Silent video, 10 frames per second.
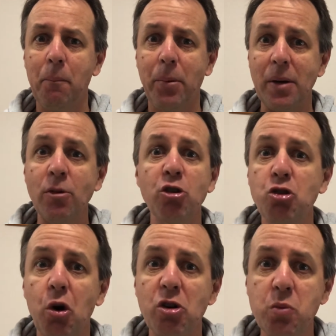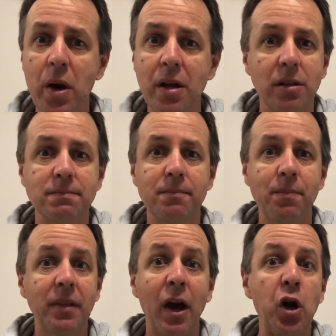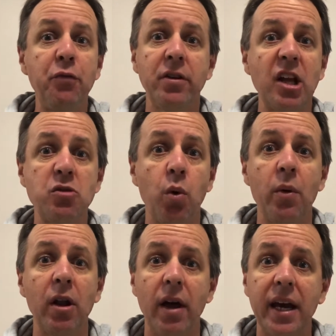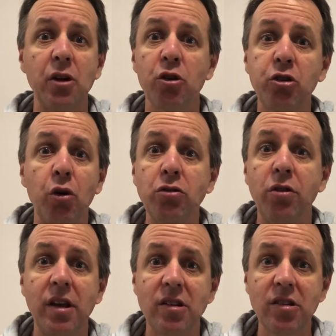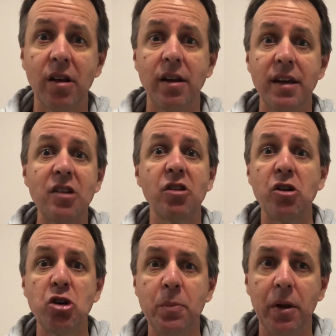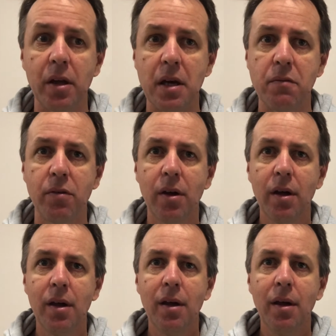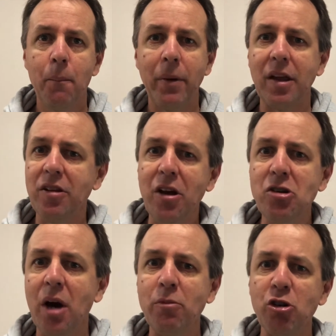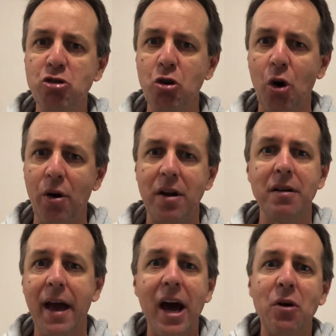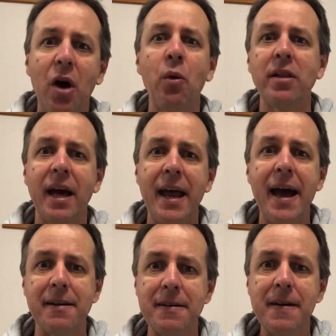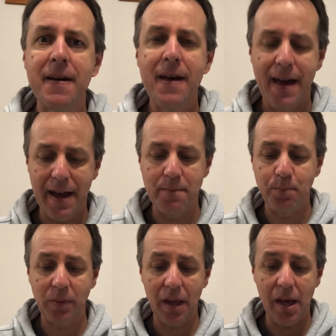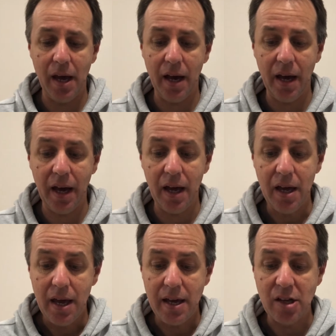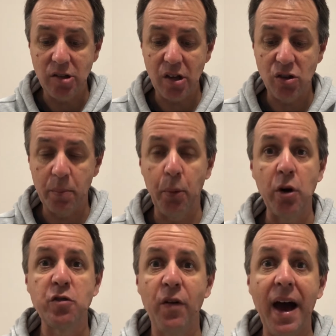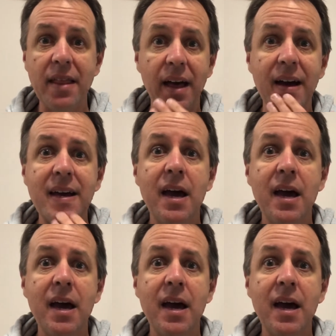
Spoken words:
but I'm not sure as well. And often that's what we're like in all sorts of things, isn't it? Yes, I do believe, but at the same time, I'm not sure. And how do I work that out? And in a sense, the boy's father